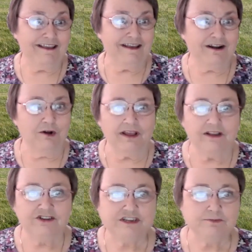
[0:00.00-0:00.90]

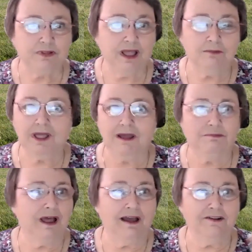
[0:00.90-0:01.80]
it's just blah, blah,
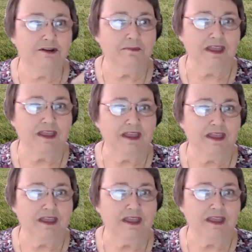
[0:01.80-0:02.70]
blah to me
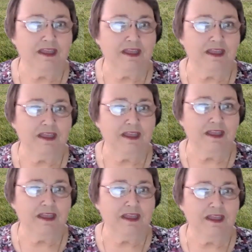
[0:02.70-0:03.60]

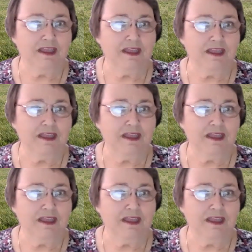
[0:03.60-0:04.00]
on recipes.